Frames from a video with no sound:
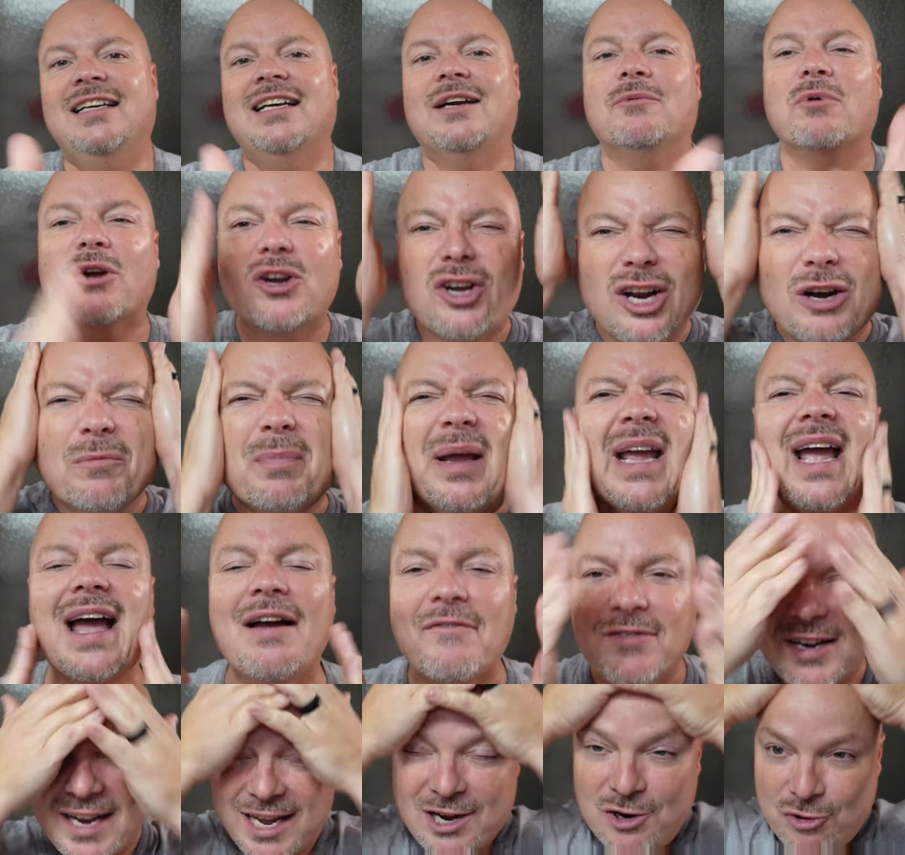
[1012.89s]
We're gonna be
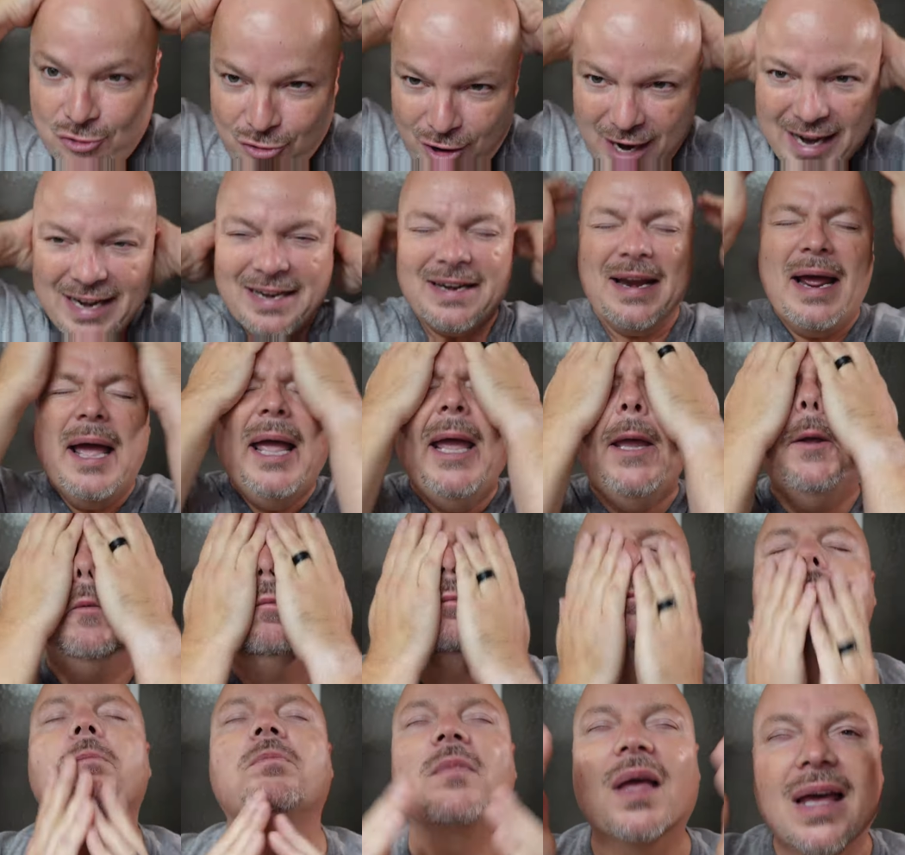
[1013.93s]
having a great day
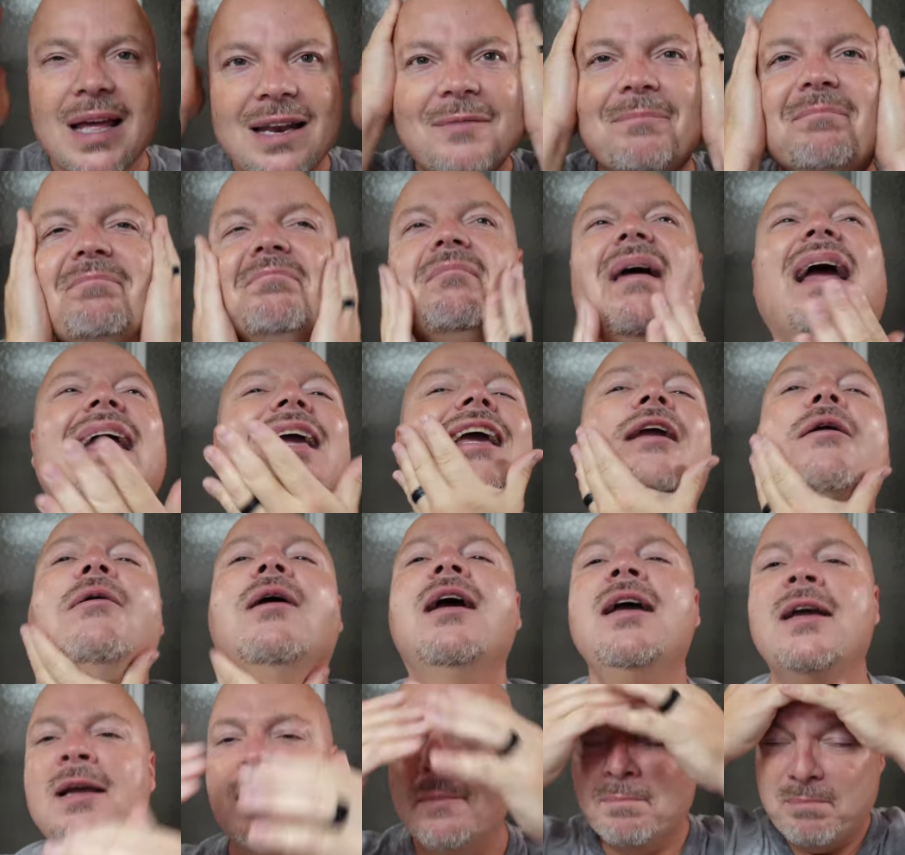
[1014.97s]
and making
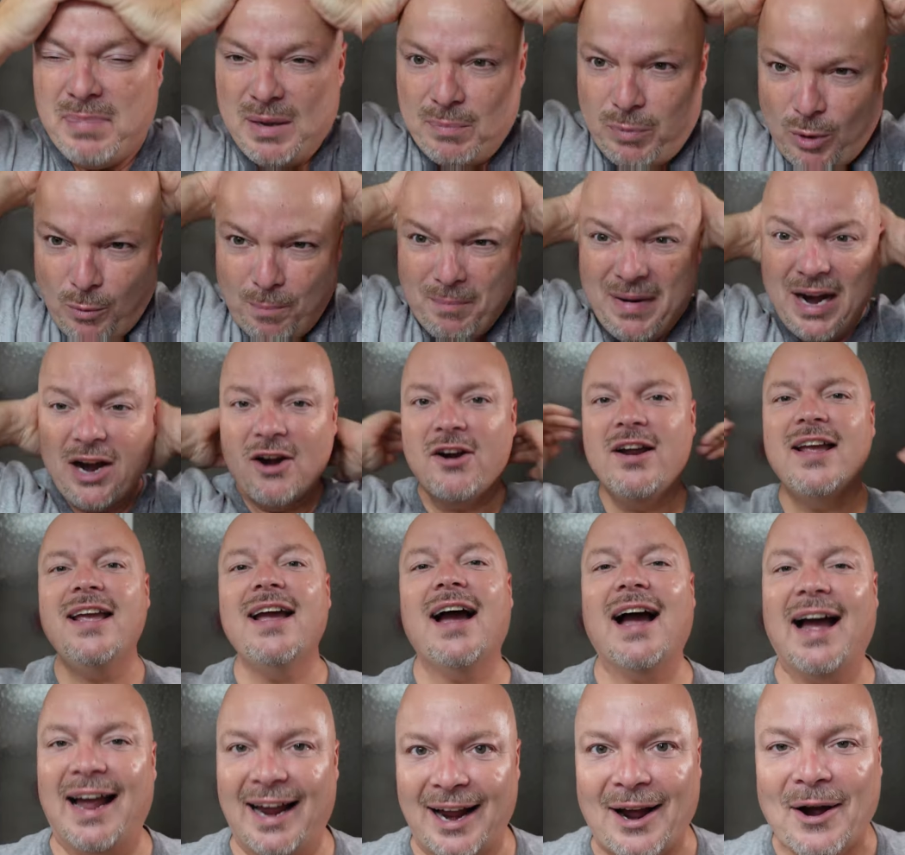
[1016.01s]
people merry,
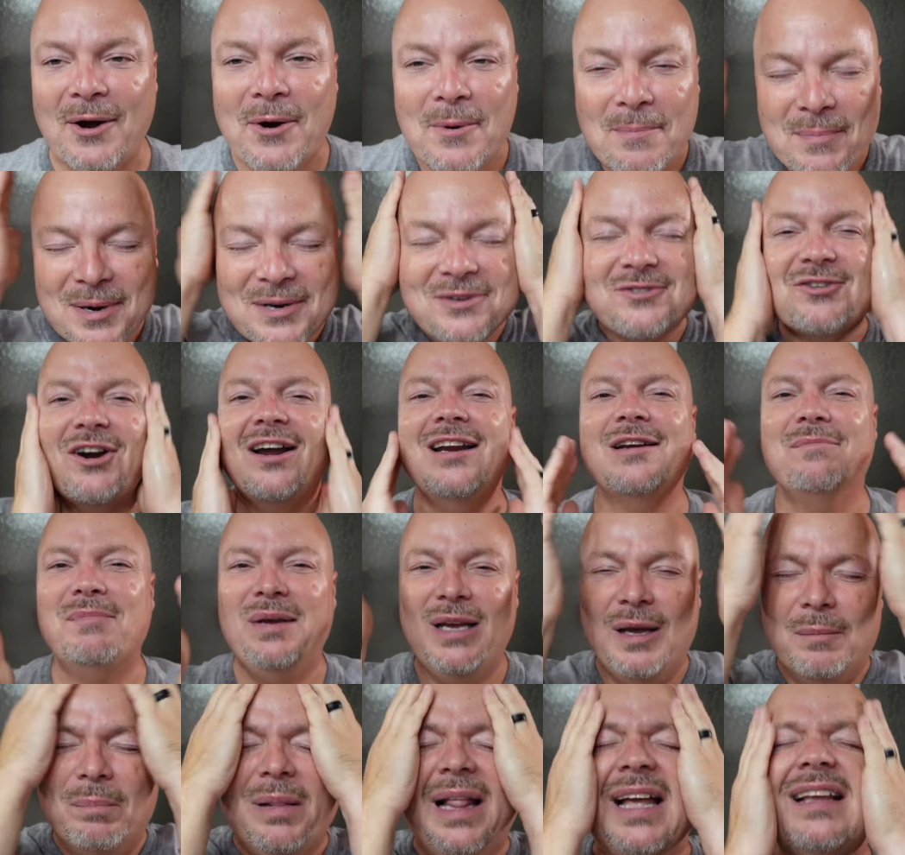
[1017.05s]
I hope, trying to
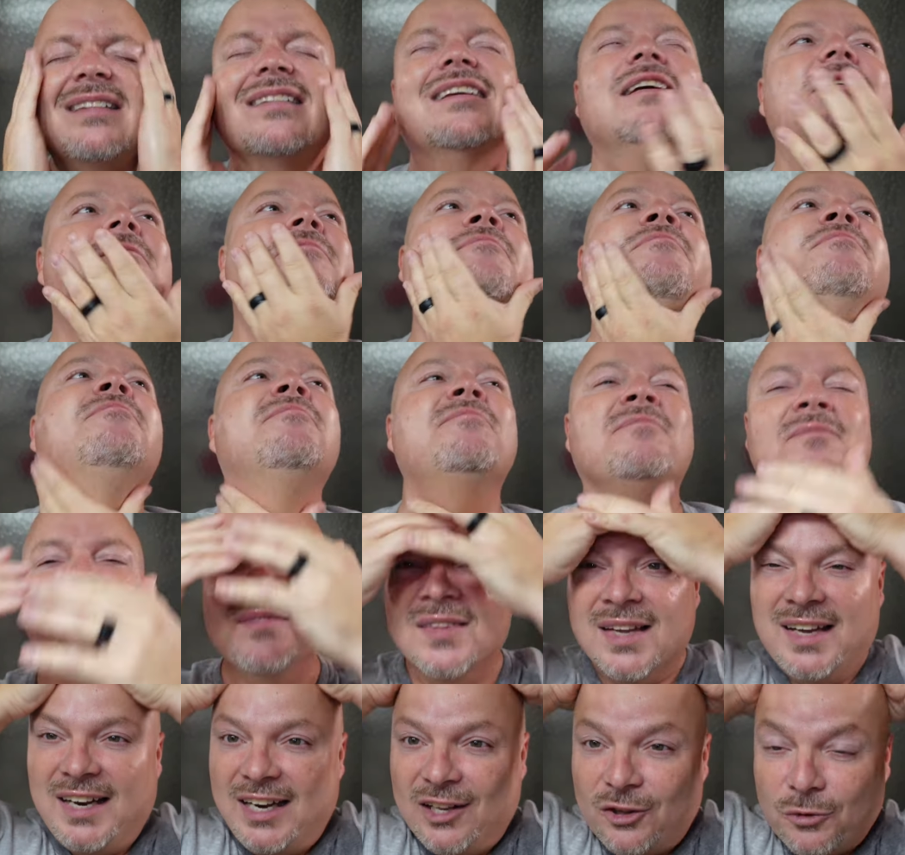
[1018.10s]
be a blessing.
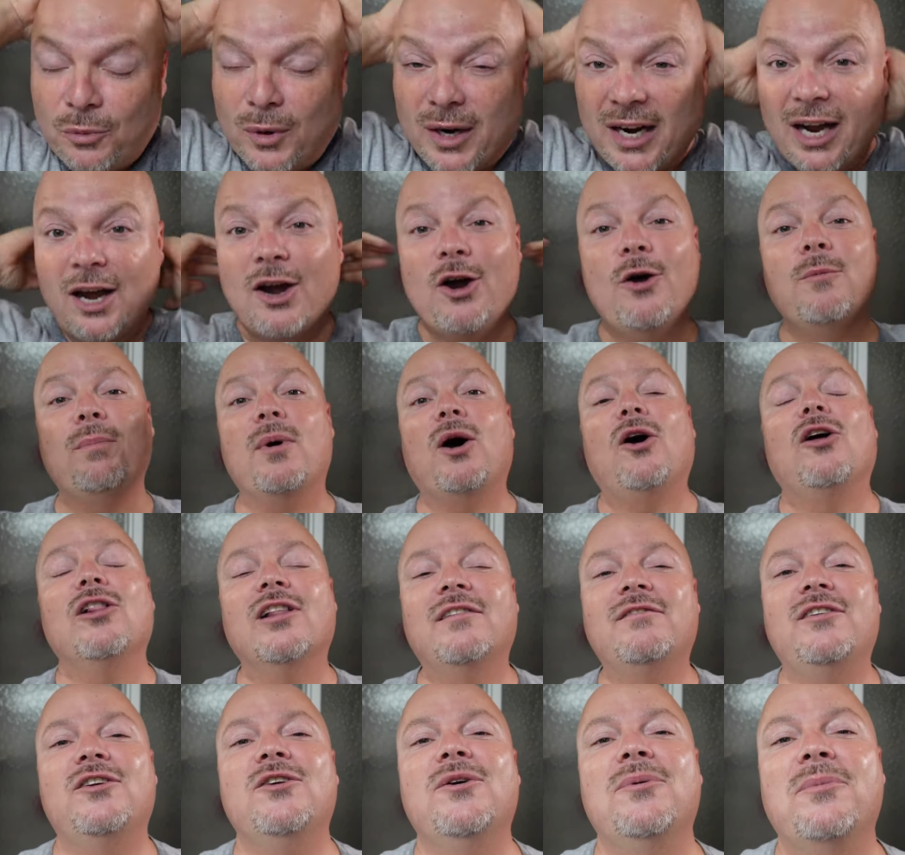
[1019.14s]
And it's what I hope all
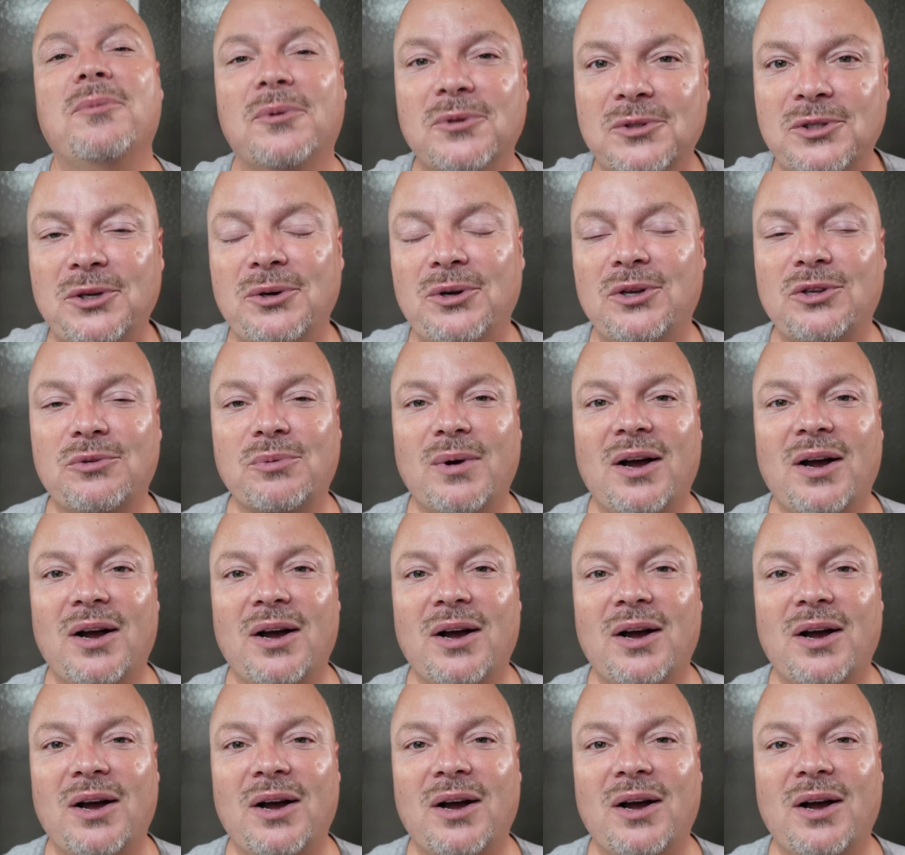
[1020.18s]
of you will do as